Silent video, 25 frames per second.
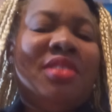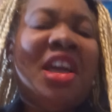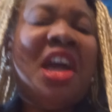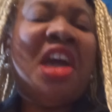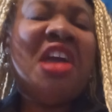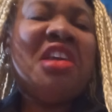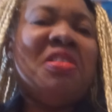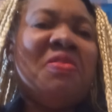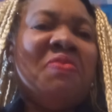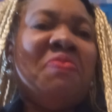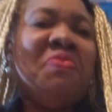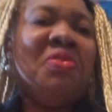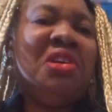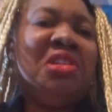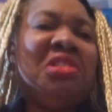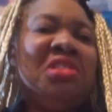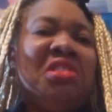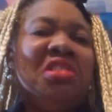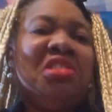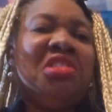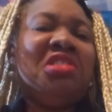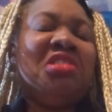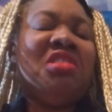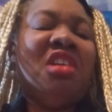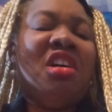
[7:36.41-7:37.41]
I invest
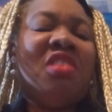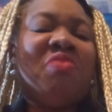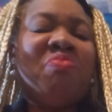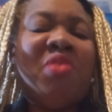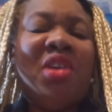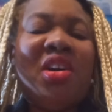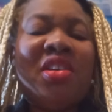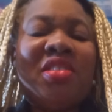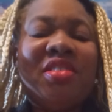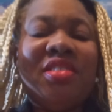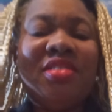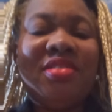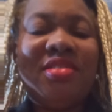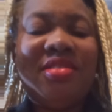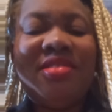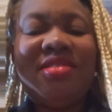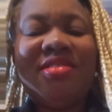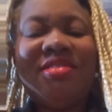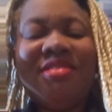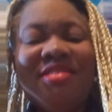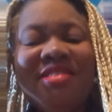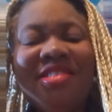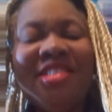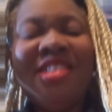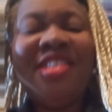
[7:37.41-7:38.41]
in the stock market,
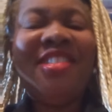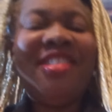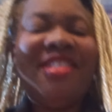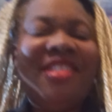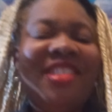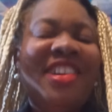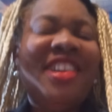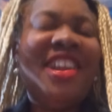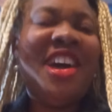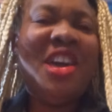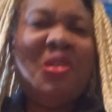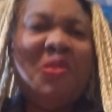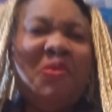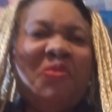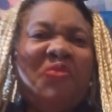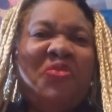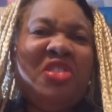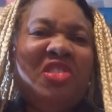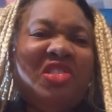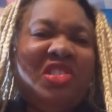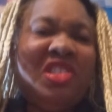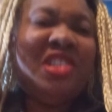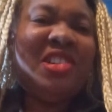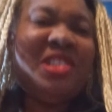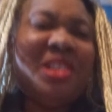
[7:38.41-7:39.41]
you know, like you
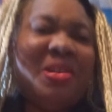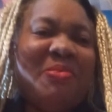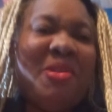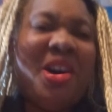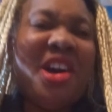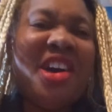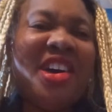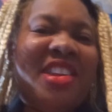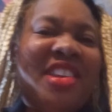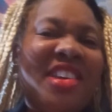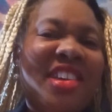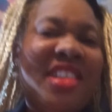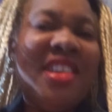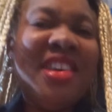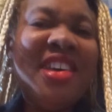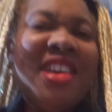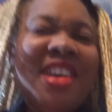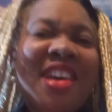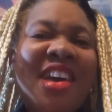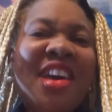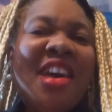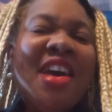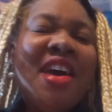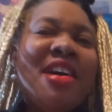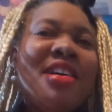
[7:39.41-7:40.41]
feel good about it.
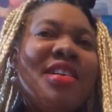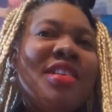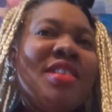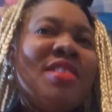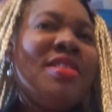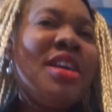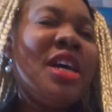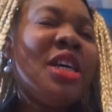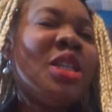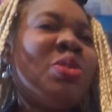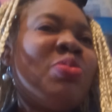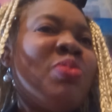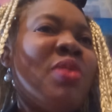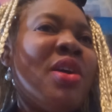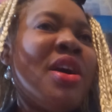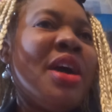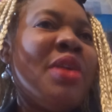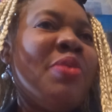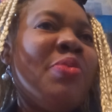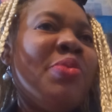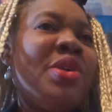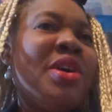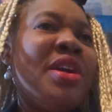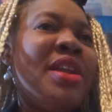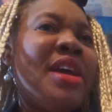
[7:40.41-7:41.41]
And that's why
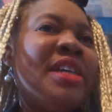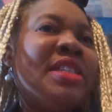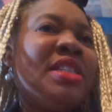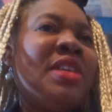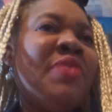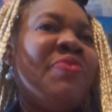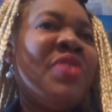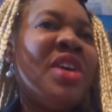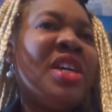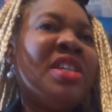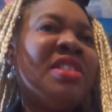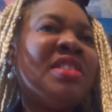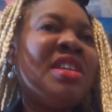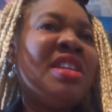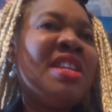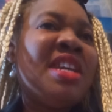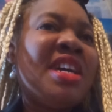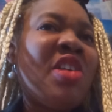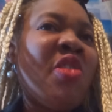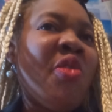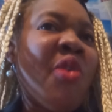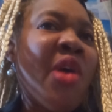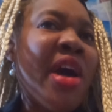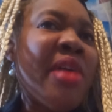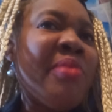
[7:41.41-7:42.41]
I realized if they say
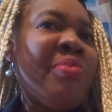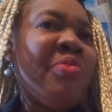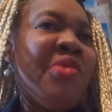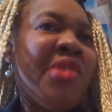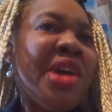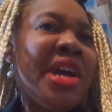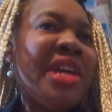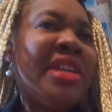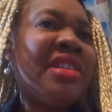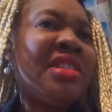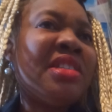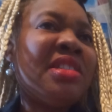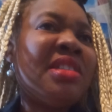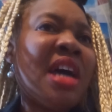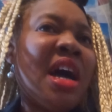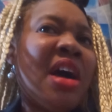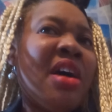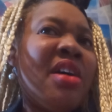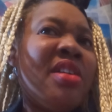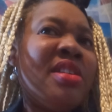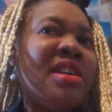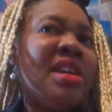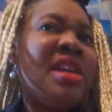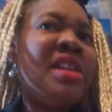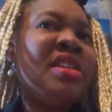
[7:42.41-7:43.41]
the crime rate is
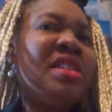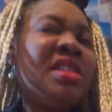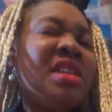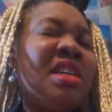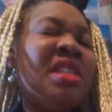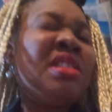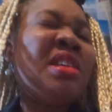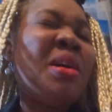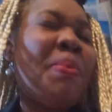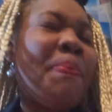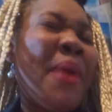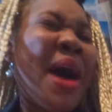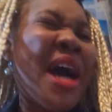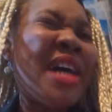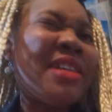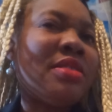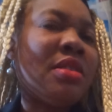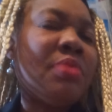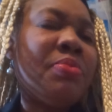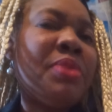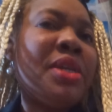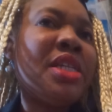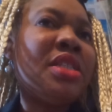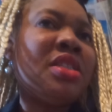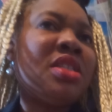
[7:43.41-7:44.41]
down, it's a
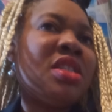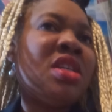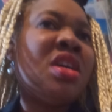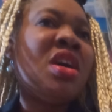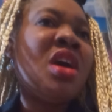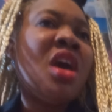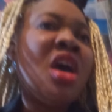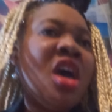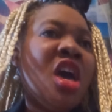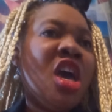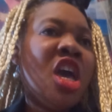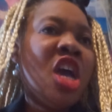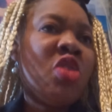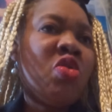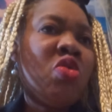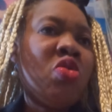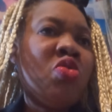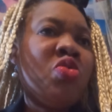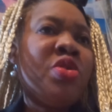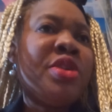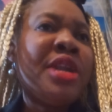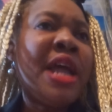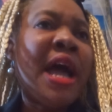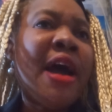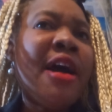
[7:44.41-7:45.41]
possibility it could
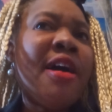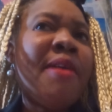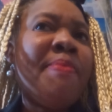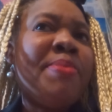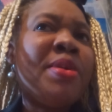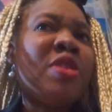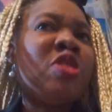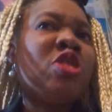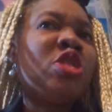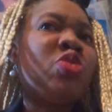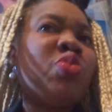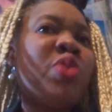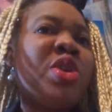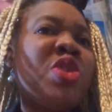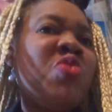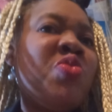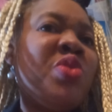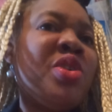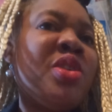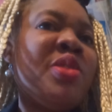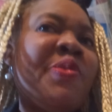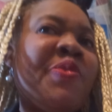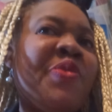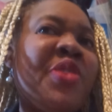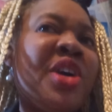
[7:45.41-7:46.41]
go down, because when you
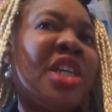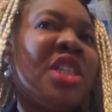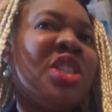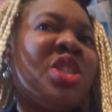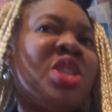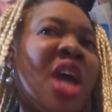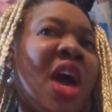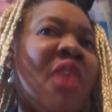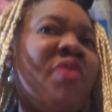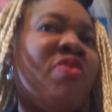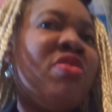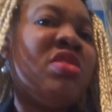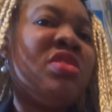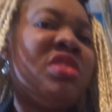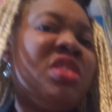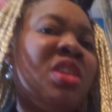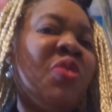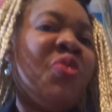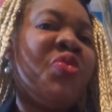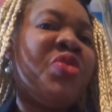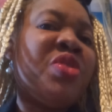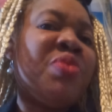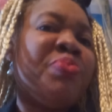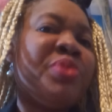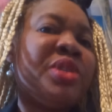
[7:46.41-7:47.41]
invest, you have a
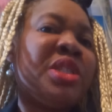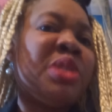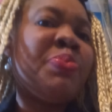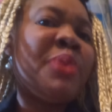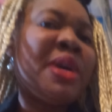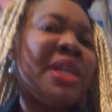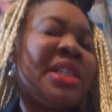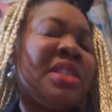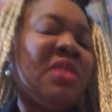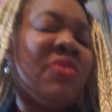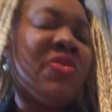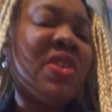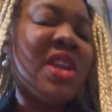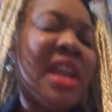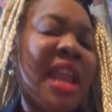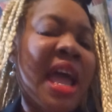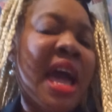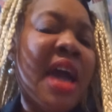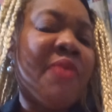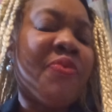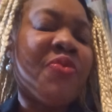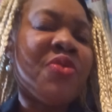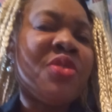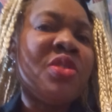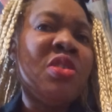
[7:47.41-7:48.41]
different perspective in
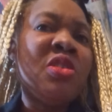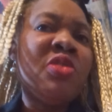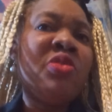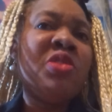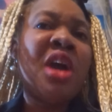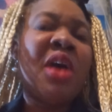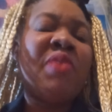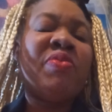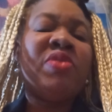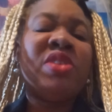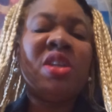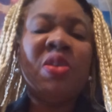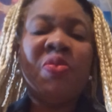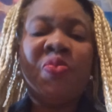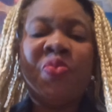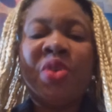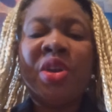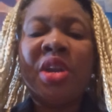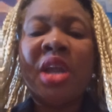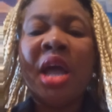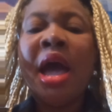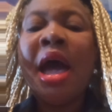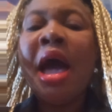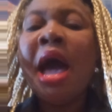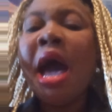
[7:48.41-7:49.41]
life. You have a
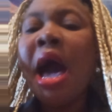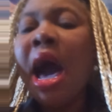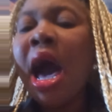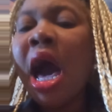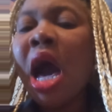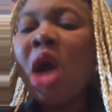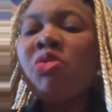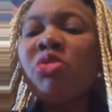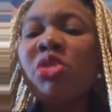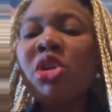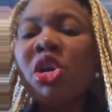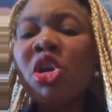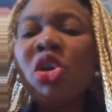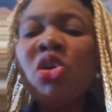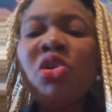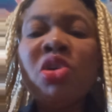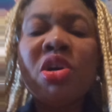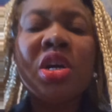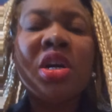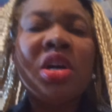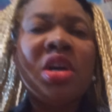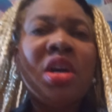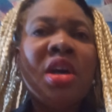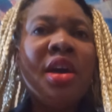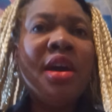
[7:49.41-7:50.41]
different
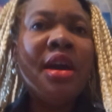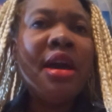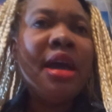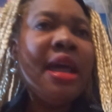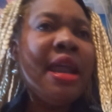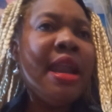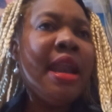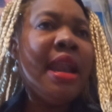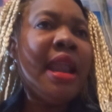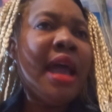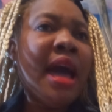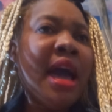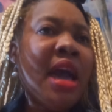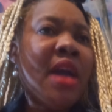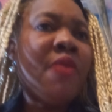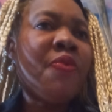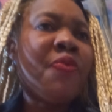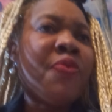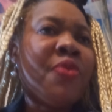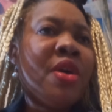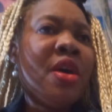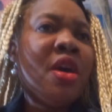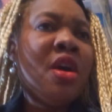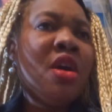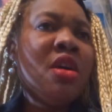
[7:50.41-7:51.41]
outlook in
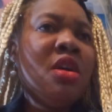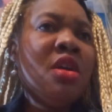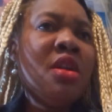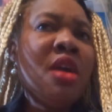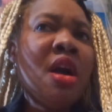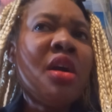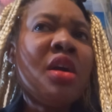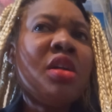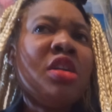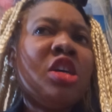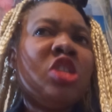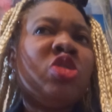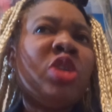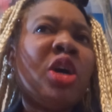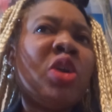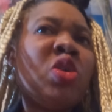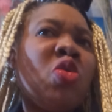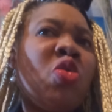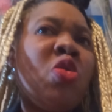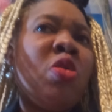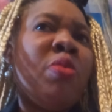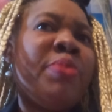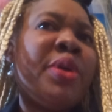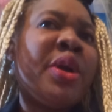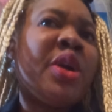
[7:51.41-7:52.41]
life. You're not going to try to
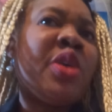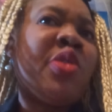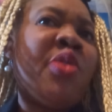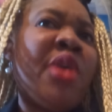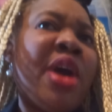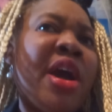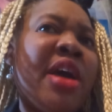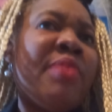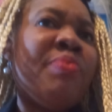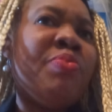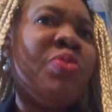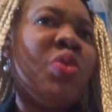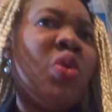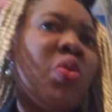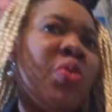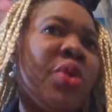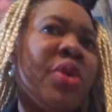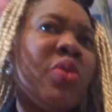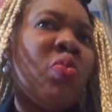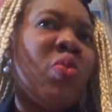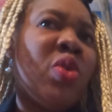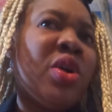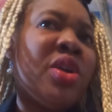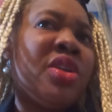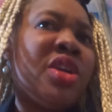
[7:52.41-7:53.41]
commit crime
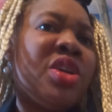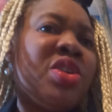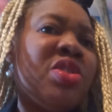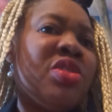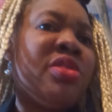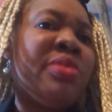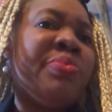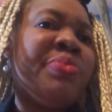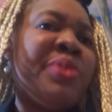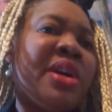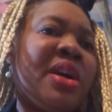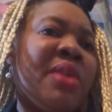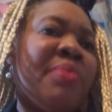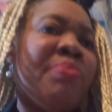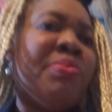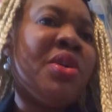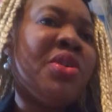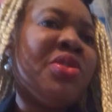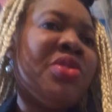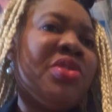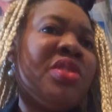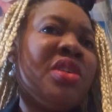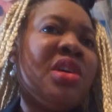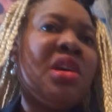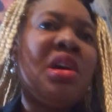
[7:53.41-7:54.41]
knowing one day you could become a
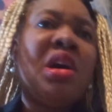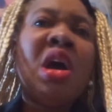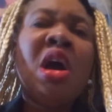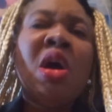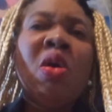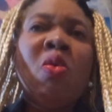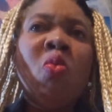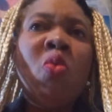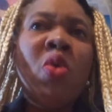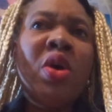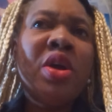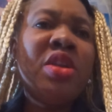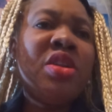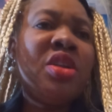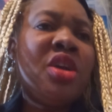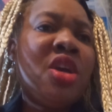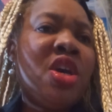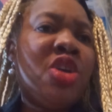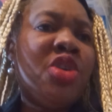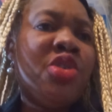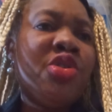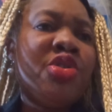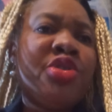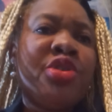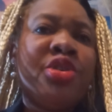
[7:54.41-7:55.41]
millionaire. One day
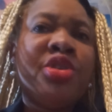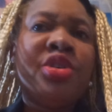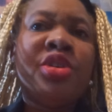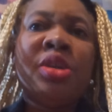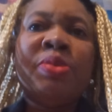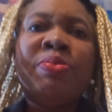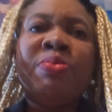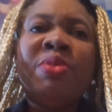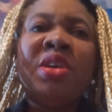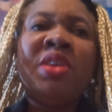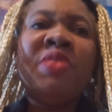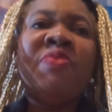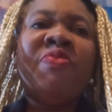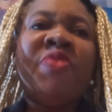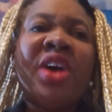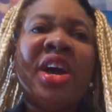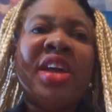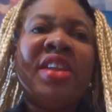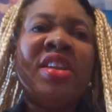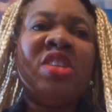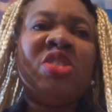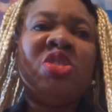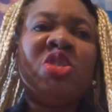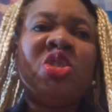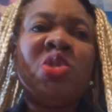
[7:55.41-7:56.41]
you could be
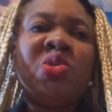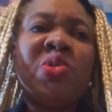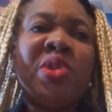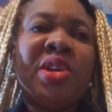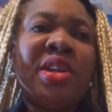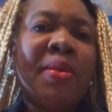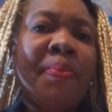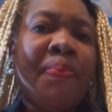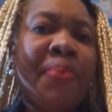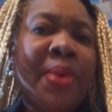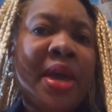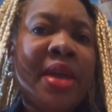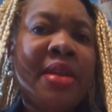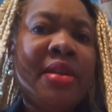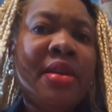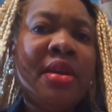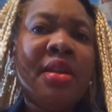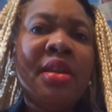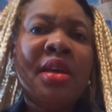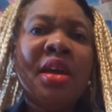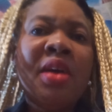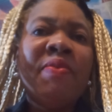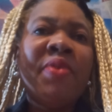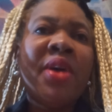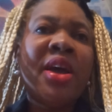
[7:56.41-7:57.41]
financially
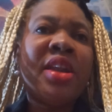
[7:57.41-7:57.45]
independent.